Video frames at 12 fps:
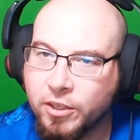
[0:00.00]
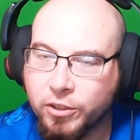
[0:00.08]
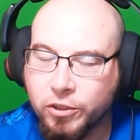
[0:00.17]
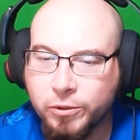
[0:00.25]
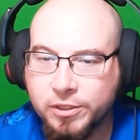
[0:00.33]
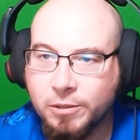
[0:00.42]

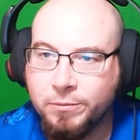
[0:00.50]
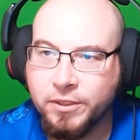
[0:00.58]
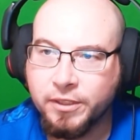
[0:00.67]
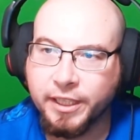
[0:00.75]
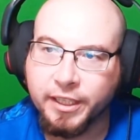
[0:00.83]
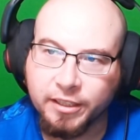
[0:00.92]
with
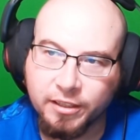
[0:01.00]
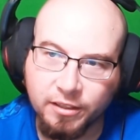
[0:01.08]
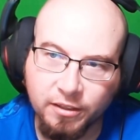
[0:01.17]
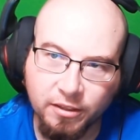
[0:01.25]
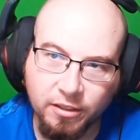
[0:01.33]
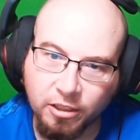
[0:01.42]
something like
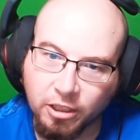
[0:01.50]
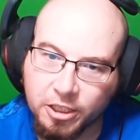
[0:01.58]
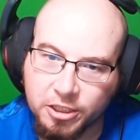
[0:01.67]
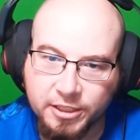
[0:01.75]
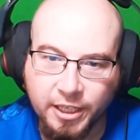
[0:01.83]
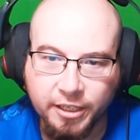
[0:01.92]
the
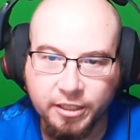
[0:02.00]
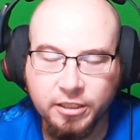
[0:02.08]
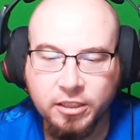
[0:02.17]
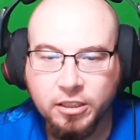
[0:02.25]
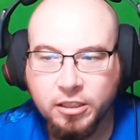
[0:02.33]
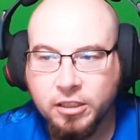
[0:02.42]
Logitech.
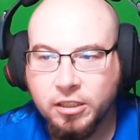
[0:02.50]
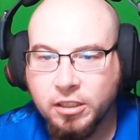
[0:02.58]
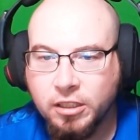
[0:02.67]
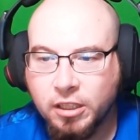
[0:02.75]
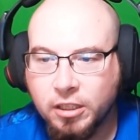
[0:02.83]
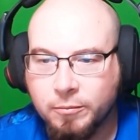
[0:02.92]

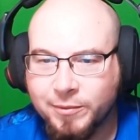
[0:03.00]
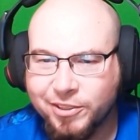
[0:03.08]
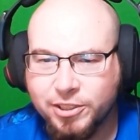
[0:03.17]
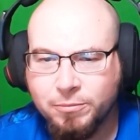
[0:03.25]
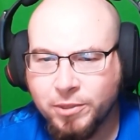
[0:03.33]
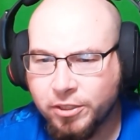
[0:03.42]

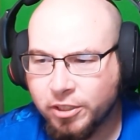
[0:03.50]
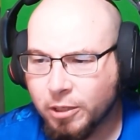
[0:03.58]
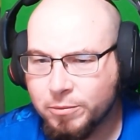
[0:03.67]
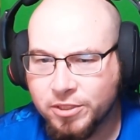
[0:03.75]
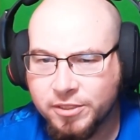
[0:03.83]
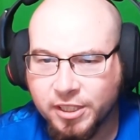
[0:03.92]
There's some other
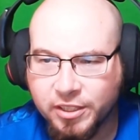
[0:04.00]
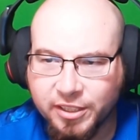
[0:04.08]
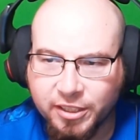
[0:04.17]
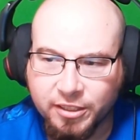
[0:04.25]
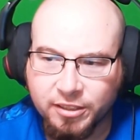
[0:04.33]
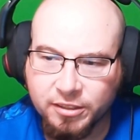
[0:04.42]
options out
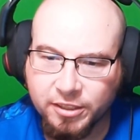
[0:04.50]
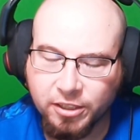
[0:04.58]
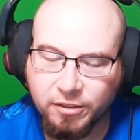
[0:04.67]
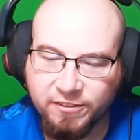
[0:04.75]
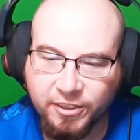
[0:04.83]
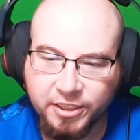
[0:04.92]
there that
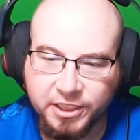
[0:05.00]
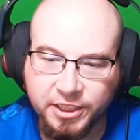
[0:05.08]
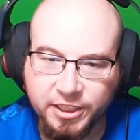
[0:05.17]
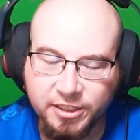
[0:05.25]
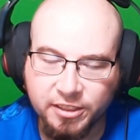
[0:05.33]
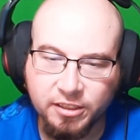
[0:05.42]
are fairly
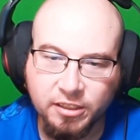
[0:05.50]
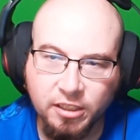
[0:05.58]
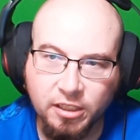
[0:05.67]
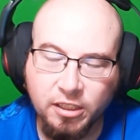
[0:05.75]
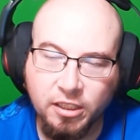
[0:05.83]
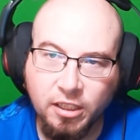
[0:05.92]
decent.
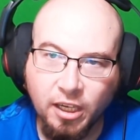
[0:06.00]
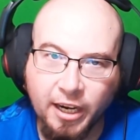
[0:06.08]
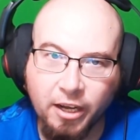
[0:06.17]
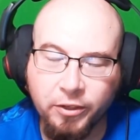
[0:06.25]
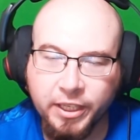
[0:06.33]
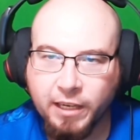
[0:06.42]

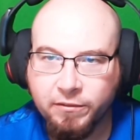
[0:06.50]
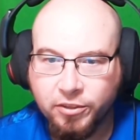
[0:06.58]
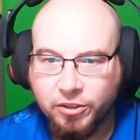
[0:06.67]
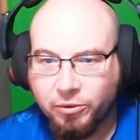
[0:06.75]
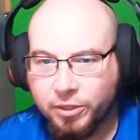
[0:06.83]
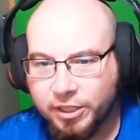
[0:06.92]
I only have the
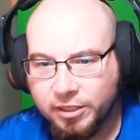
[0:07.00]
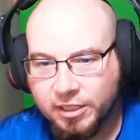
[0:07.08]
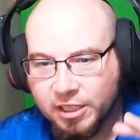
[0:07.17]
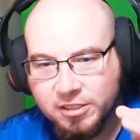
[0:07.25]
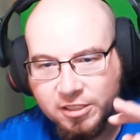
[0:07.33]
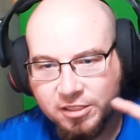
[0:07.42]
3.
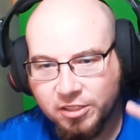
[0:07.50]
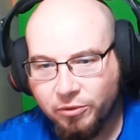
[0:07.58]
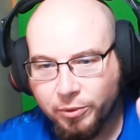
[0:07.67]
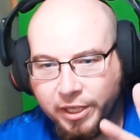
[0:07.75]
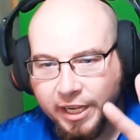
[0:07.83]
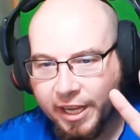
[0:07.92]
That's just the
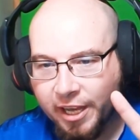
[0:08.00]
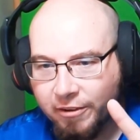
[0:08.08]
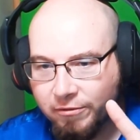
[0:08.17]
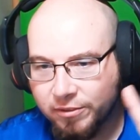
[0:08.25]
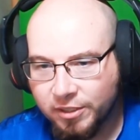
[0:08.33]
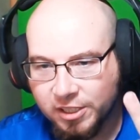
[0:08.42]
3 I
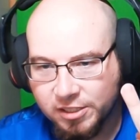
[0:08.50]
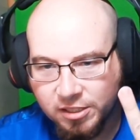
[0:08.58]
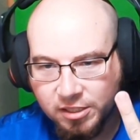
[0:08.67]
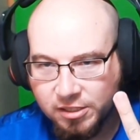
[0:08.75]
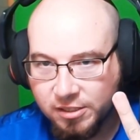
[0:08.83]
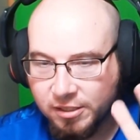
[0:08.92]
have.
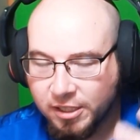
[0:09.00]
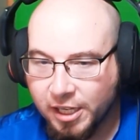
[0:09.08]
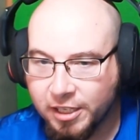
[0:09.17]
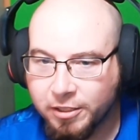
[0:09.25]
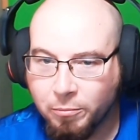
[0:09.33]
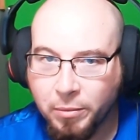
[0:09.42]
That's
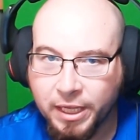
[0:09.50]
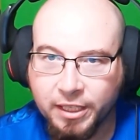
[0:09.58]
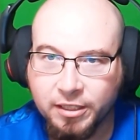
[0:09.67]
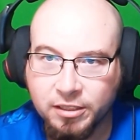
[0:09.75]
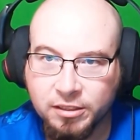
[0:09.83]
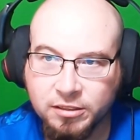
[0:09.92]
kind of the
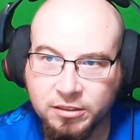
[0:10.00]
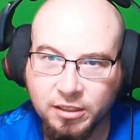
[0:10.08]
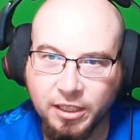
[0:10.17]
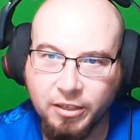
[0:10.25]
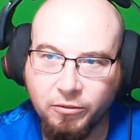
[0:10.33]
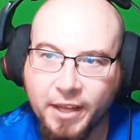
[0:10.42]
main.
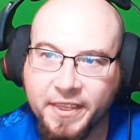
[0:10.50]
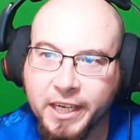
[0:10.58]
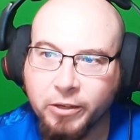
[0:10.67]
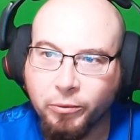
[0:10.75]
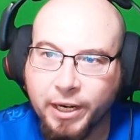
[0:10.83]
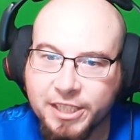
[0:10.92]
I
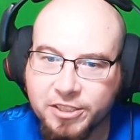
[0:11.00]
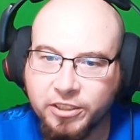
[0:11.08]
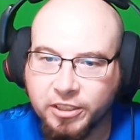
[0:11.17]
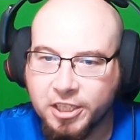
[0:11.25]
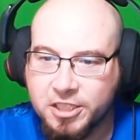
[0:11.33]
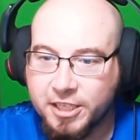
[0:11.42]
think Razer
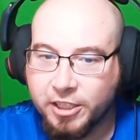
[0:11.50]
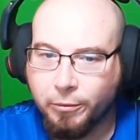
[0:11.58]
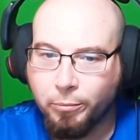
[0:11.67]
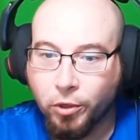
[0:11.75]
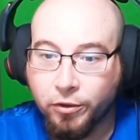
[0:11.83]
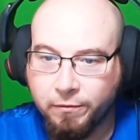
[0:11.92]
and Logitech are
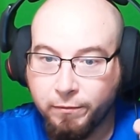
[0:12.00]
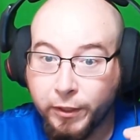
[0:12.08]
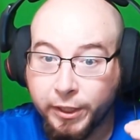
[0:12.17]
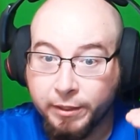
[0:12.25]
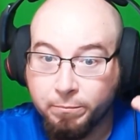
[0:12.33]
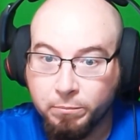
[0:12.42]
both fairly